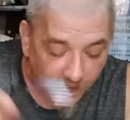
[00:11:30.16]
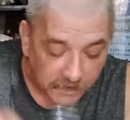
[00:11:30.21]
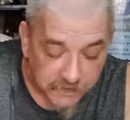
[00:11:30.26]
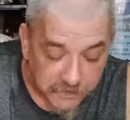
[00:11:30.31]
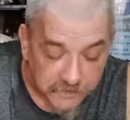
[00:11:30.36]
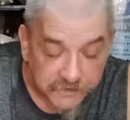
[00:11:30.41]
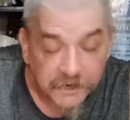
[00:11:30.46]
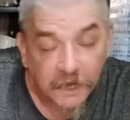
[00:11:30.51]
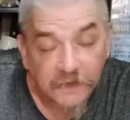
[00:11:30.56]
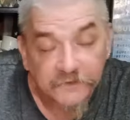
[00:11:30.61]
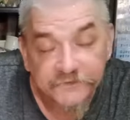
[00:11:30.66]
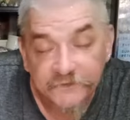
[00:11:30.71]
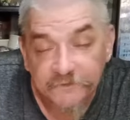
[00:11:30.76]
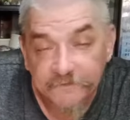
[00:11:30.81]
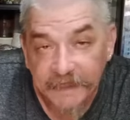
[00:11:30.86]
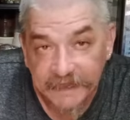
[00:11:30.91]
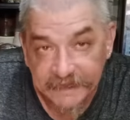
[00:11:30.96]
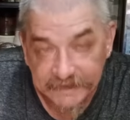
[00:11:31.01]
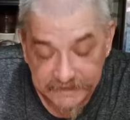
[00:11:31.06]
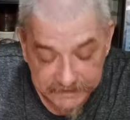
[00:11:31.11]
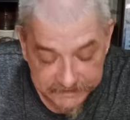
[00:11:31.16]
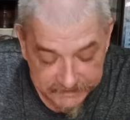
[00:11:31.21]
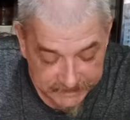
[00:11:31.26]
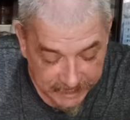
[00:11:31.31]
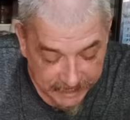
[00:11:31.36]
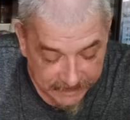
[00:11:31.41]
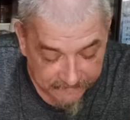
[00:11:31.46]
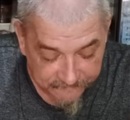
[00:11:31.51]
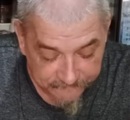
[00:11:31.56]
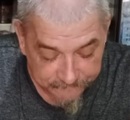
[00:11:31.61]
You can also make this
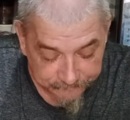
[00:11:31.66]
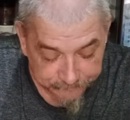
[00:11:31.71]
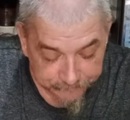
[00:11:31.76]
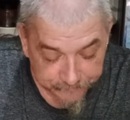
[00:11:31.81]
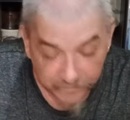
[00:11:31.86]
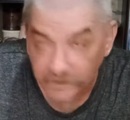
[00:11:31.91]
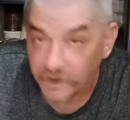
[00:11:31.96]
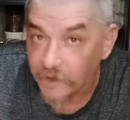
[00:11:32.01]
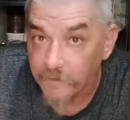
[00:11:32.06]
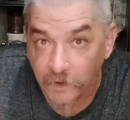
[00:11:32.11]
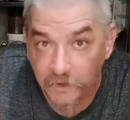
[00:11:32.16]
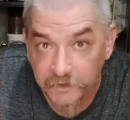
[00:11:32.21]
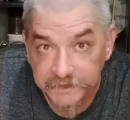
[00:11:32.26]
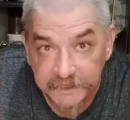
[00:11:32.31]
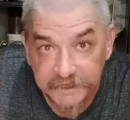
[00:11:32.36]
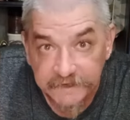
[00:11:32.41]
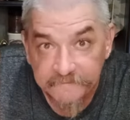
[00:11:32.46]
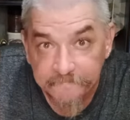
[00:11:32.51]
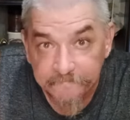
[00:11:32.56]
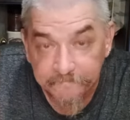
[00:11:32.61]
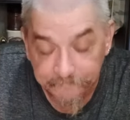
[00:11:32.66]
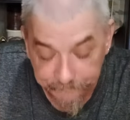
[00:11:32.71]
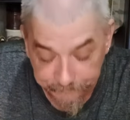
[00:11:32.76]
out of kamote.